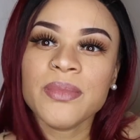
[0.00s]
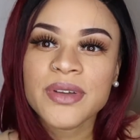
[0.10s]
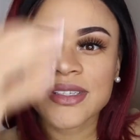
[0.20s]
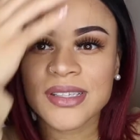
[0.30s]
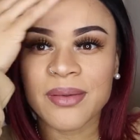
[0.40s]

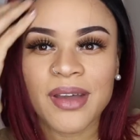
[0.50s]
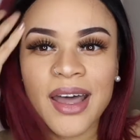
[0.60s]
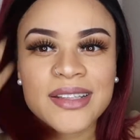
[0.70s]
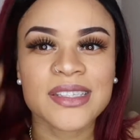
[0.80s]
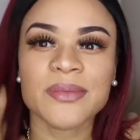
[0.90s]
put some
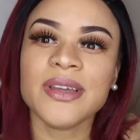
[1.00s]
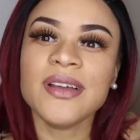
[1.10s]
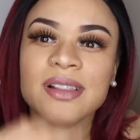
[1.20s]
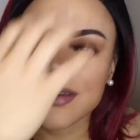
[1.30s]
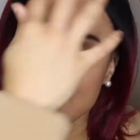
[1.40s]
got to be
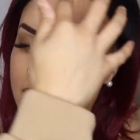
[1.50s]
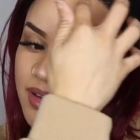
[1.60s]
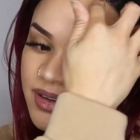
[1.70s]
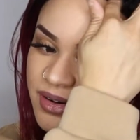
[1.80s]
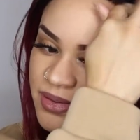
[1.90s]
glue
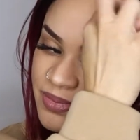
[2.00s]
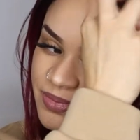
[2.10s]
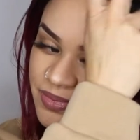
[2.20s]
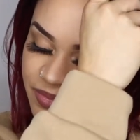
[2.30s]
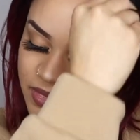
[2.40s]
on here.
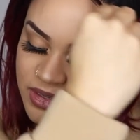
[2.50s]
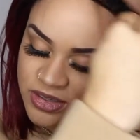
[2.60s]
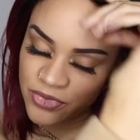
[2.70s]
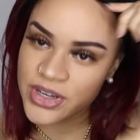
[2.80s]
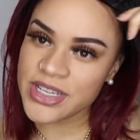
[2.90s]

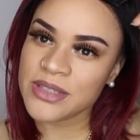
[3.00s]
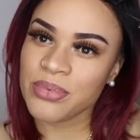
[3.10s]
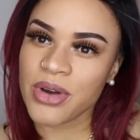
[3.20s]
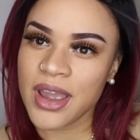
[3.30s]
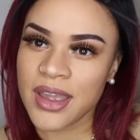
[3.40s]
It's freeze
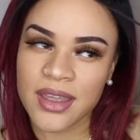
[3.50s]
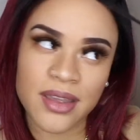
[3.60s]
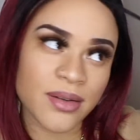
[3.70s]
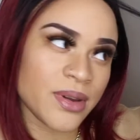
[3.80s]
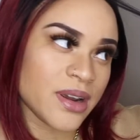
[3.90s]
spray,
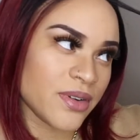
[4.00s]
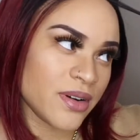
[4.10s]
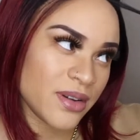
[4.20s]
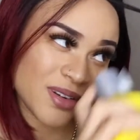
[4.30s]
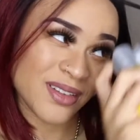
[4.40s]
whatever,